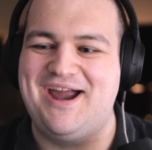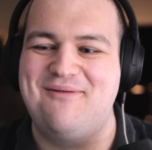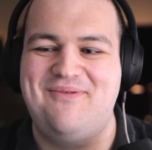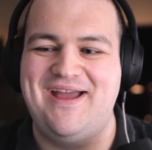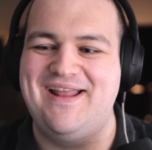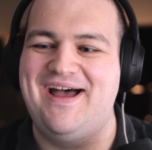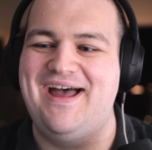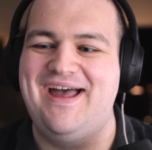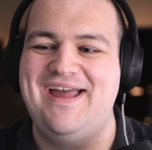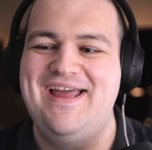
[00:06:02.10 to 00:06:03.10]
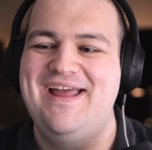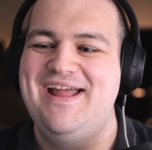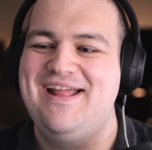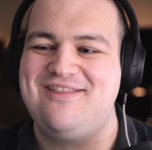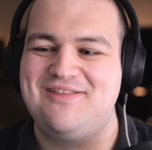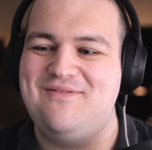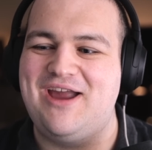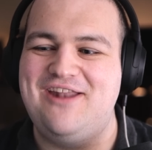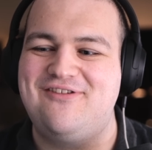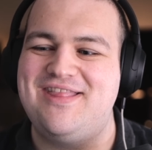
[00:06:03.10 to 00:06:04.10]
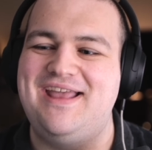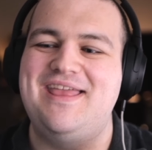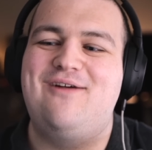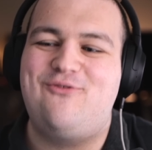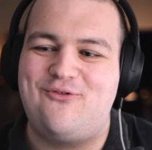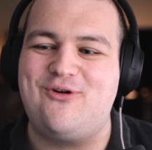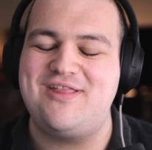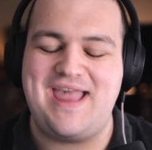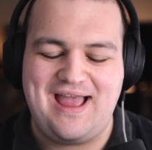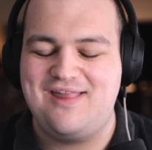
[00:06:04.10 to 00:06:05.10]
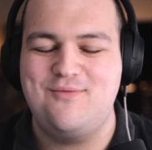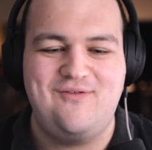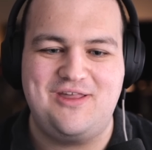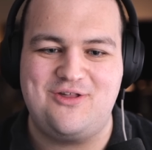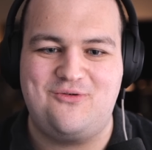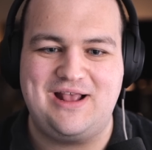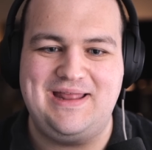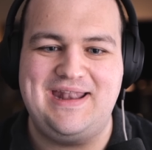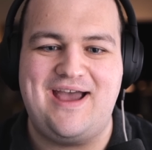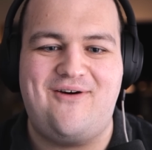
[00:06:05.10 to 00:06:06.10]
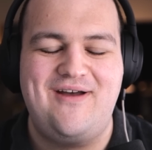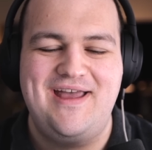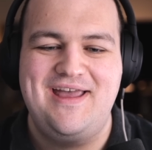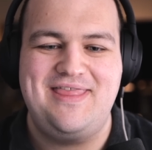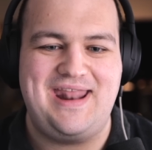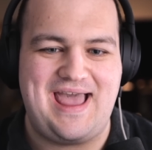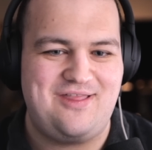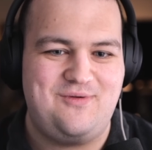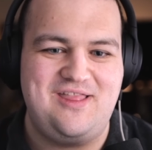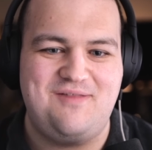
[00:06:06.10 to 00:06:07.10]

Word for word: there, but uh, certainly very interesting. And then of, course AI is moving so quickly now that as we